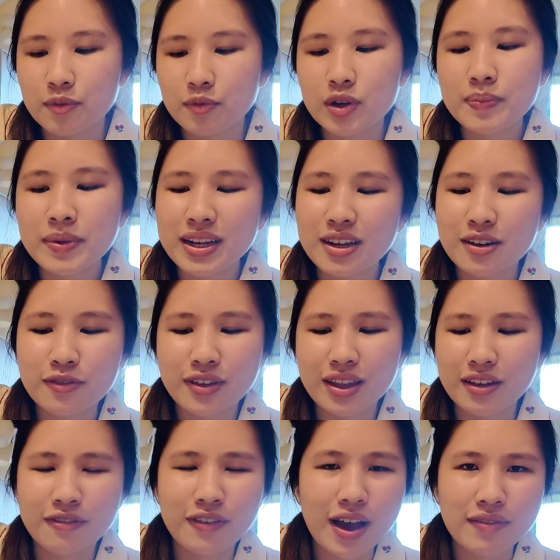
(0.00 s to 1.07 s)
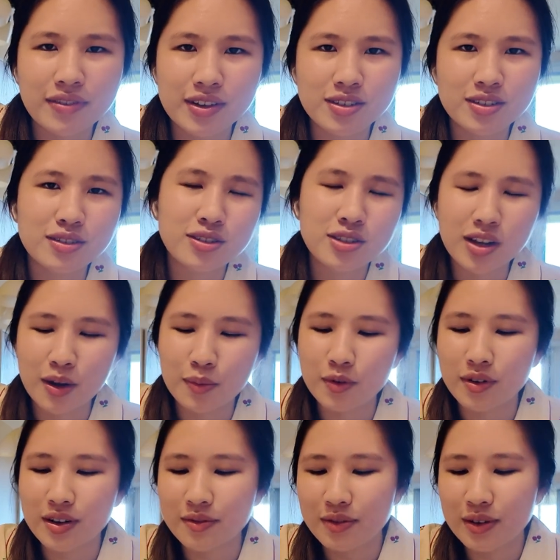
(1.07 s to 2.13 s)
We've been here for like 5 years, so shut up, Quinn.